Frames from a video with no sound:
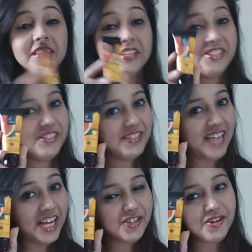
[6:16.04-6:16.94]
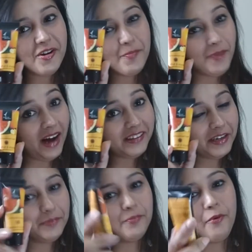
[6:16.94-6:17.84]
this Natural Bath
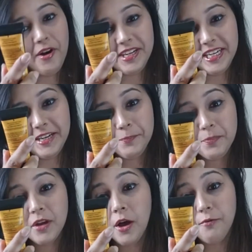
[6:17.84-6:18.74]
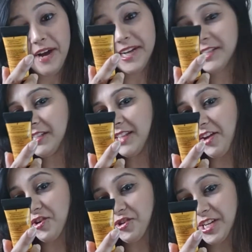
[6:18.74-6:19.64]
and Body Vital
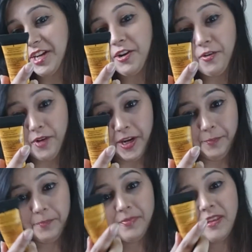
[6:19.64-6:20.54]
Nourishing Cream.